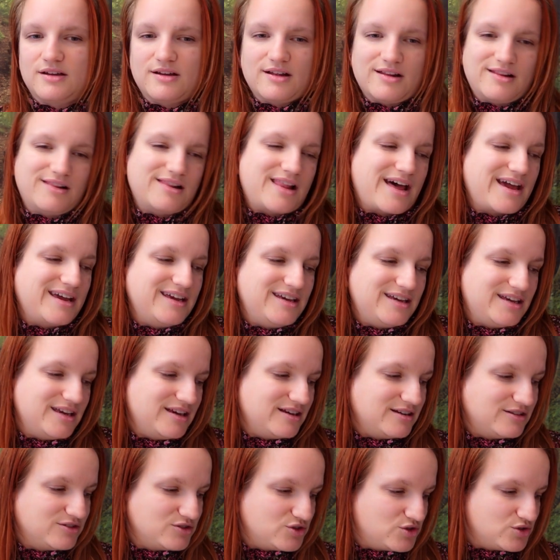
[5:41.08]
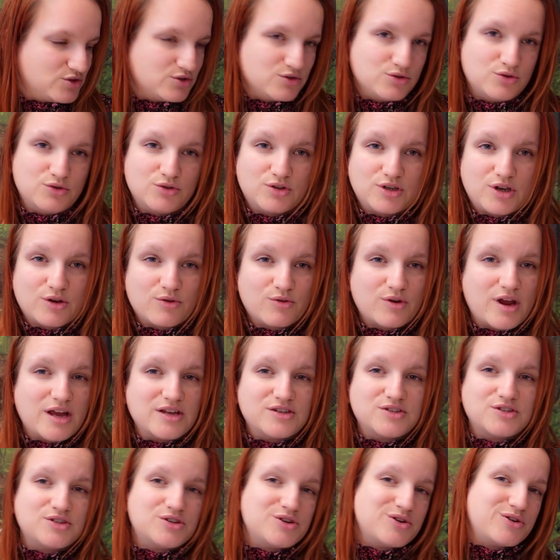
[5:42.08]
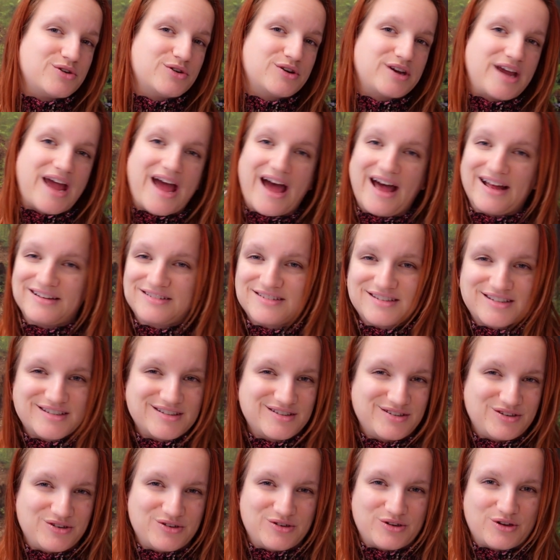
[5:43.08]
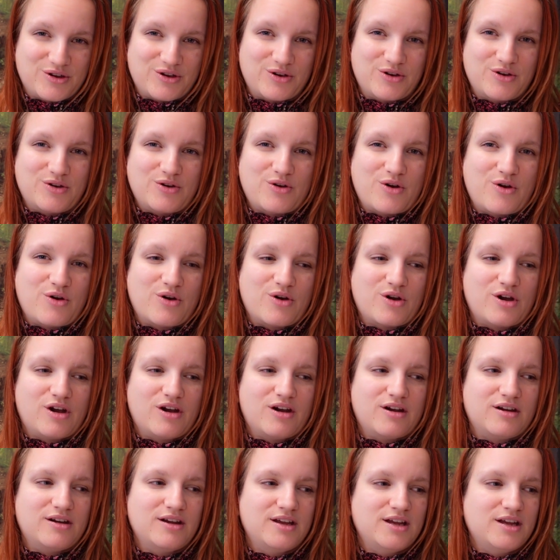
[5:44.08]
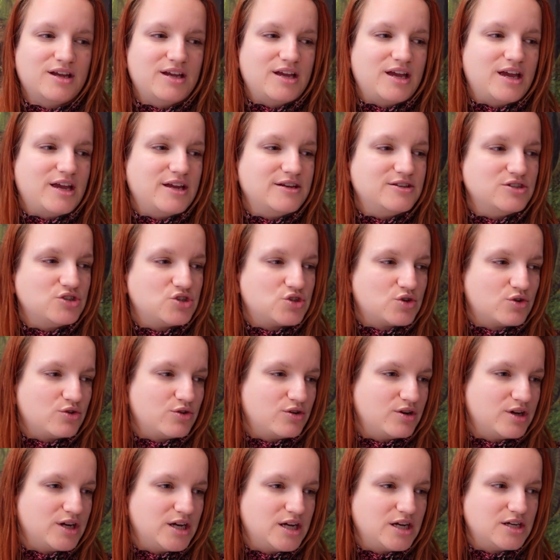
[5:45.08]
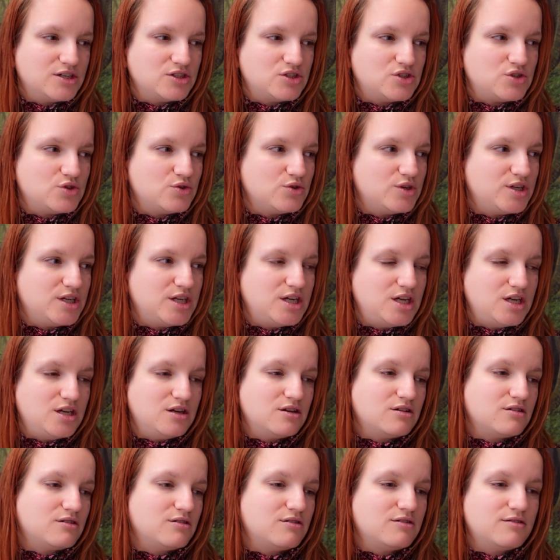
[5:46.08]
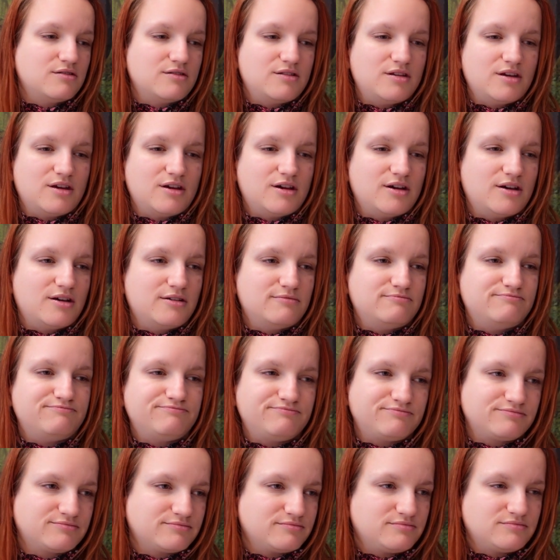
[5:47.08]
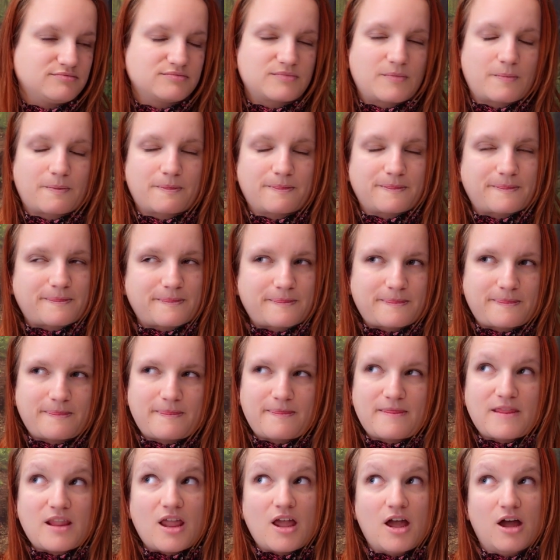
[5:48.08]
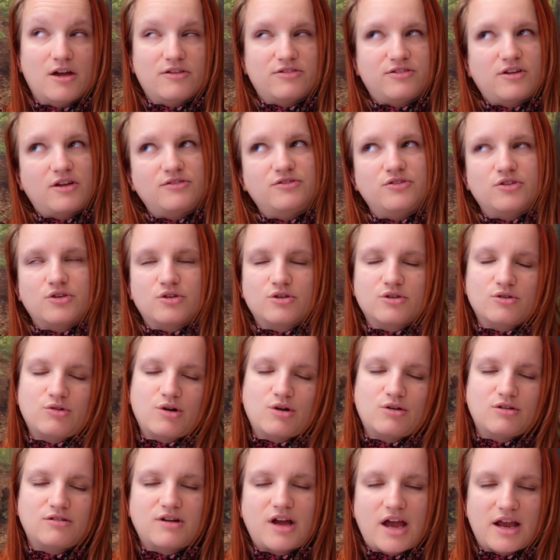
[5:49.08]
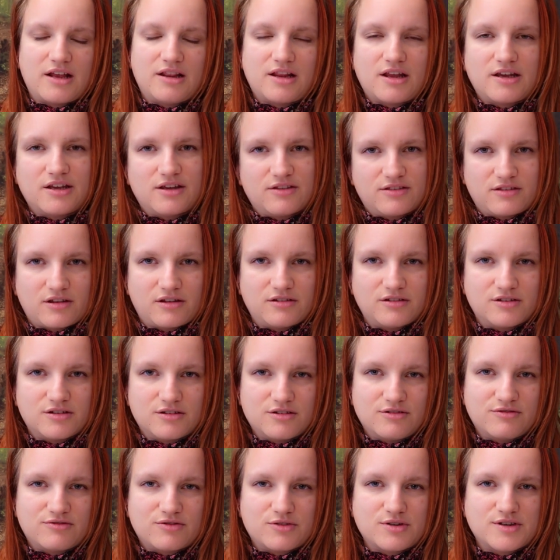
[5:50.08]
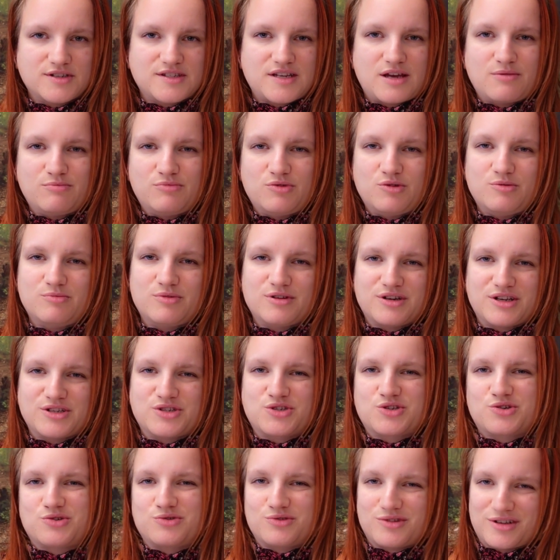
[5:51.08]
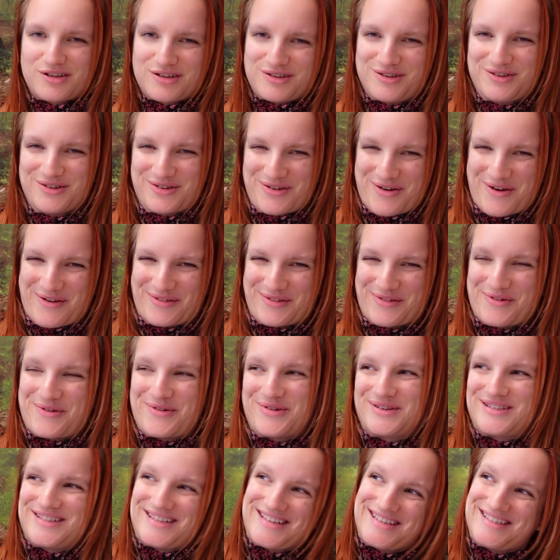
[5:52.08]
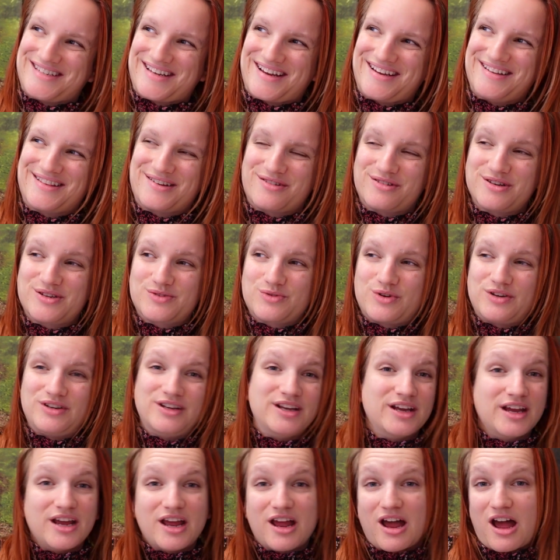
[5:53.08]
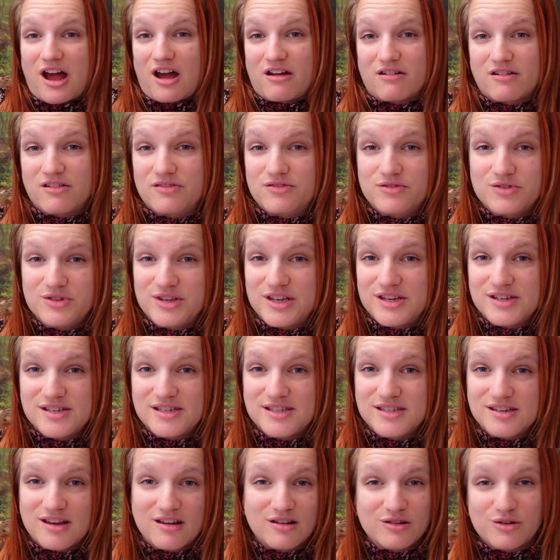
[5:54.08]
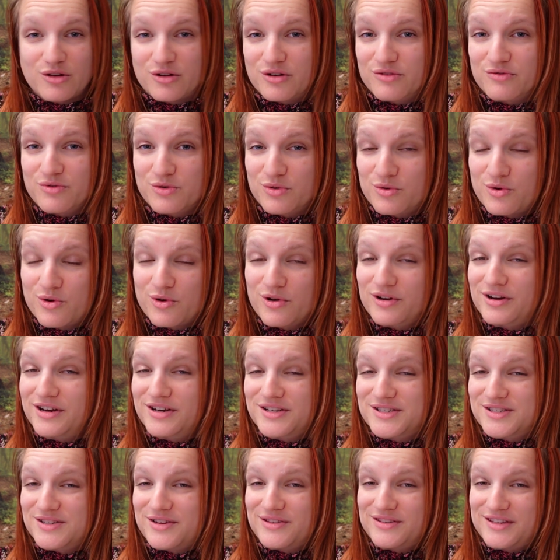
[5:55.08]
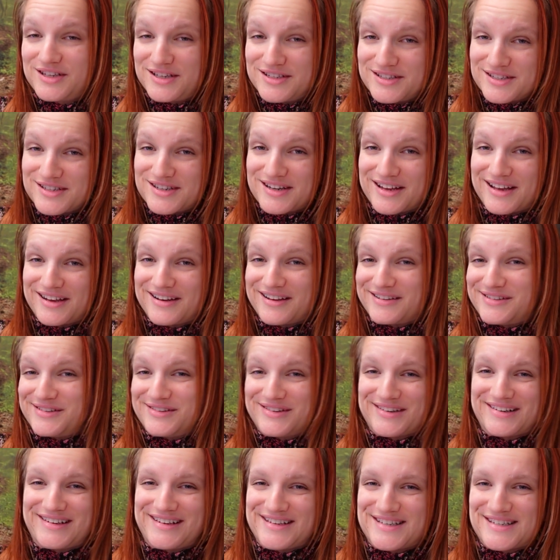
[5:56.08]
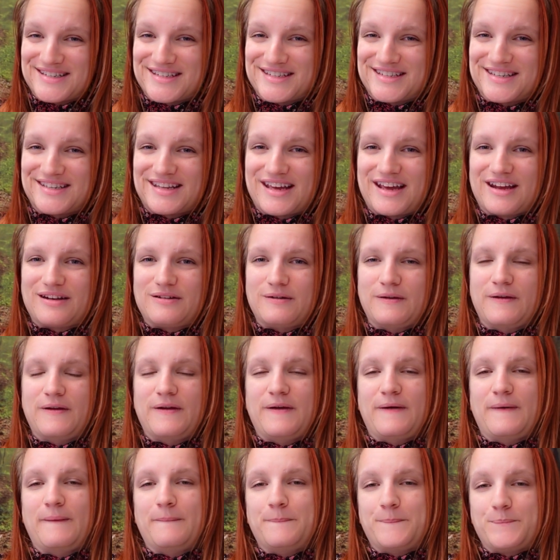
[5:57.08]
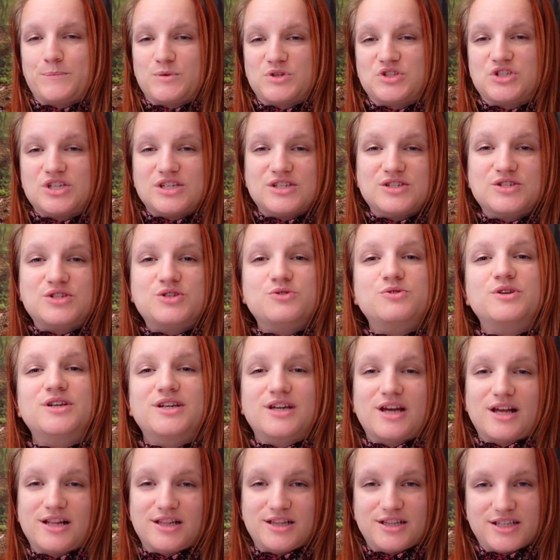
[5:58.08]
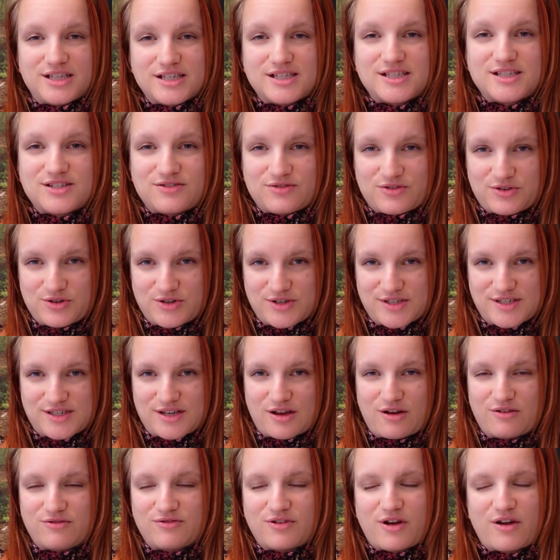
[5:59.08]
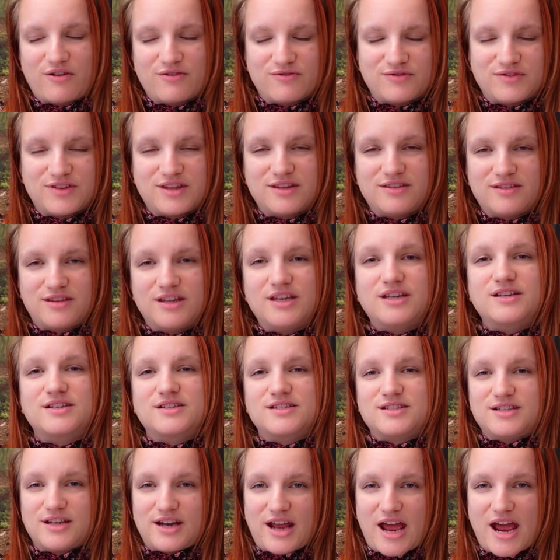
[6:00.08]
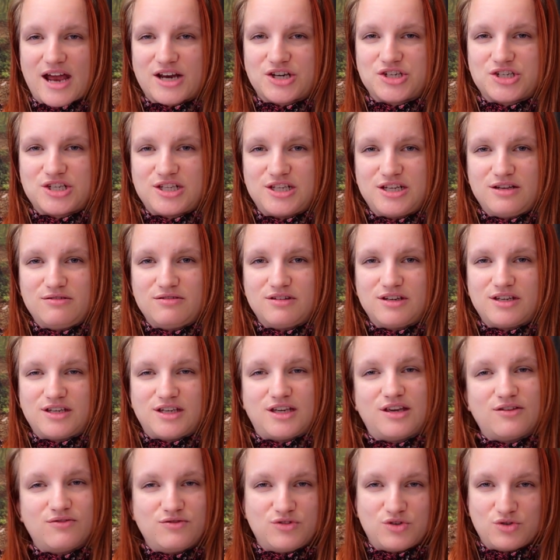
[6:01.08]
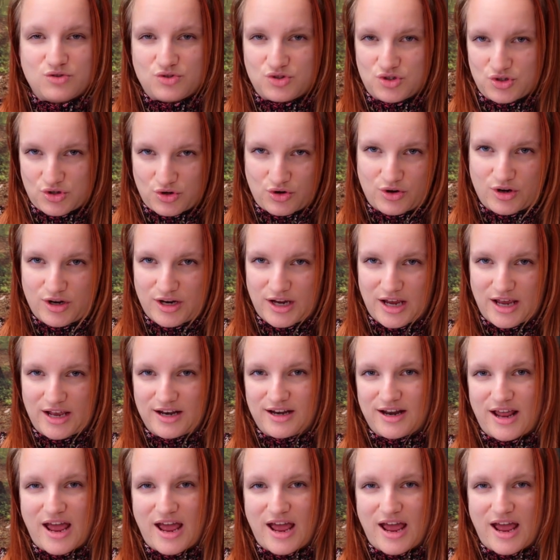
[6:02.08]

liking to caress your cat, or enjoying to hear the thunder. Well, I like thunder, for example, but it's true that you can't always decide there is one. However, there's a lot of recordings on the internet and you can listen to that. But just doing a list for yourself of things that actually give you joy and